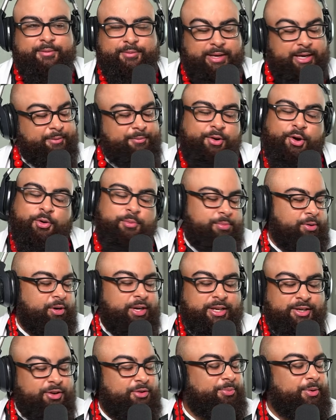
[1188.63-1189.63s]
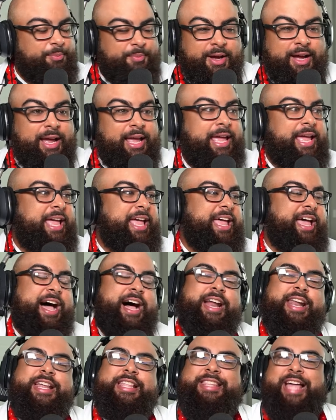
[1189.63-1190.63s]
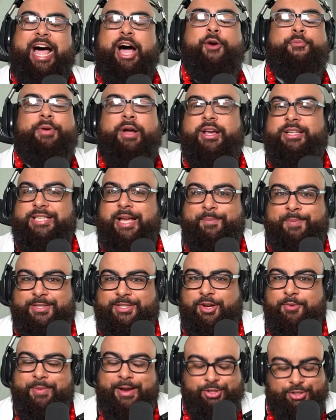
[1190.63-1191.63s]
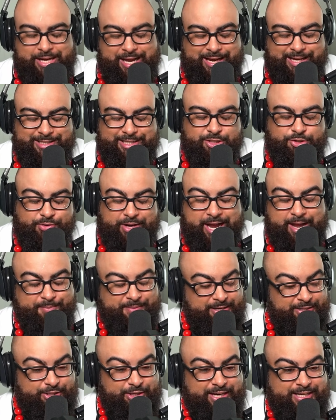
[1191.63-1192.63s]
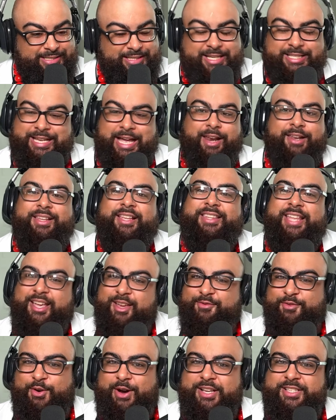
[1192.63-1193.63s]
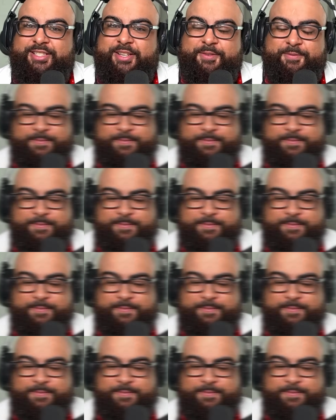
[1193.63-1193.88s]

Like no, bro. Like no, bro. But other than that, hope you guys the episode. Make sure like and subscribe, and I'll see you guys next Saturday. Thank you for watching.